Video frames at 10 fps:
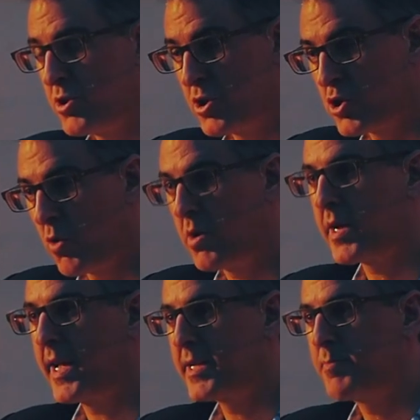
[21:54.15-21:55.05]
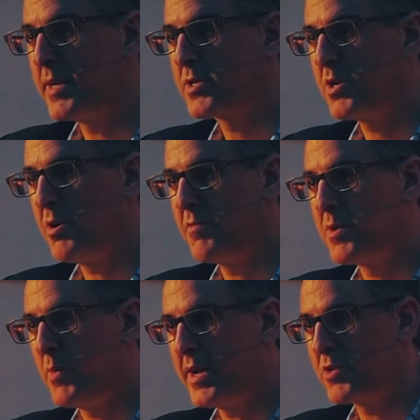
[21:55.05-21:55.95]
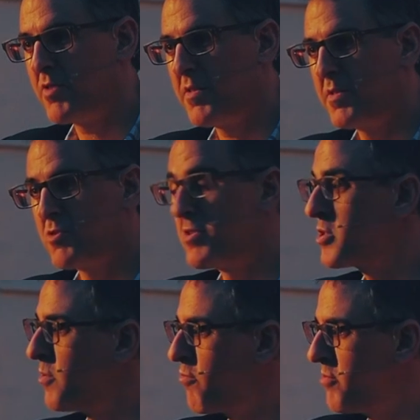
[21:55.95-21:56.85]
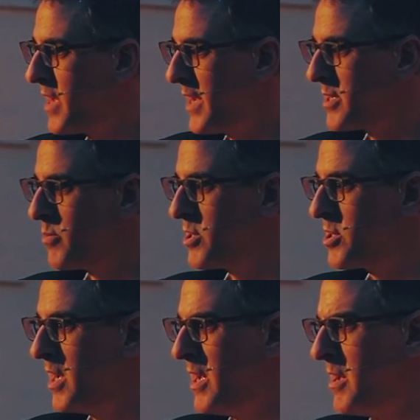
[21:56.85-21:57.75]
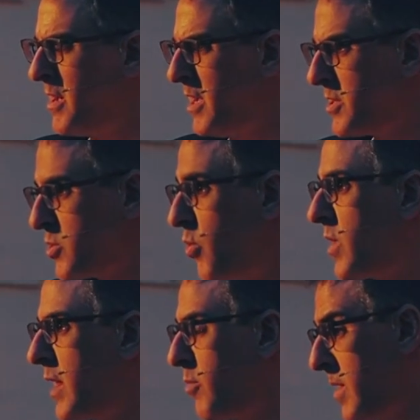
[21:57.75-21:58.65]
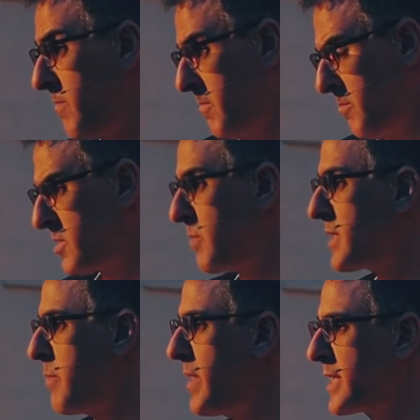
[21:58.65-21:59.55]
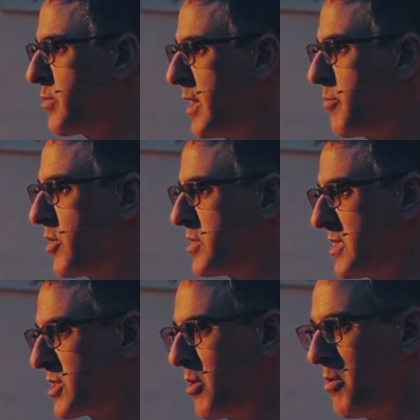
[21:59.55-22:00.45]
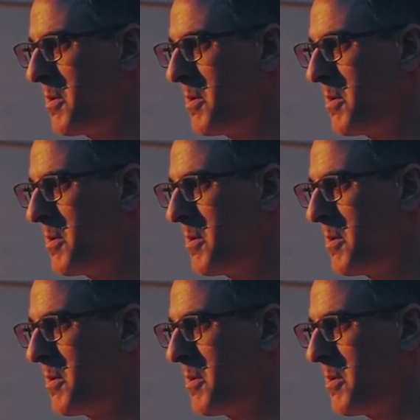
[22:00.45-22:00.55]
and chocolate cakes being served at weddings rather than traditional fruit cakes, which is a talk I will give sometime next week, because it's so